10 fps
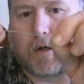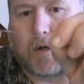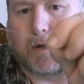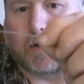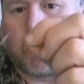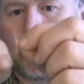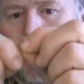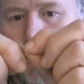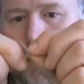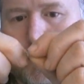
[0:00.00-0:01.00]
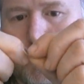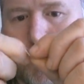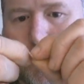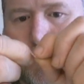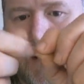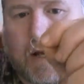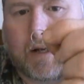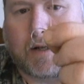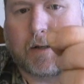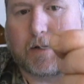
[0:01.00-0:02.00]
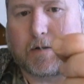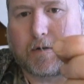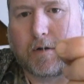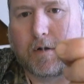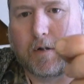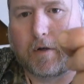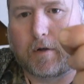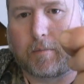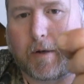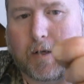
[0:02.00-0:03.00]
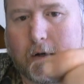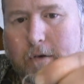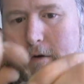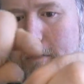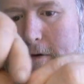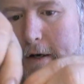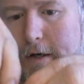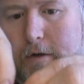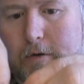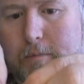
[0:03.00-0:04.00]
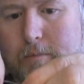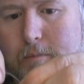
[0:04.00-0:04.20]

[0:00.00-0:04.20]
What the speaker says: and then come back close to where your tag end is. Make another overhand loop.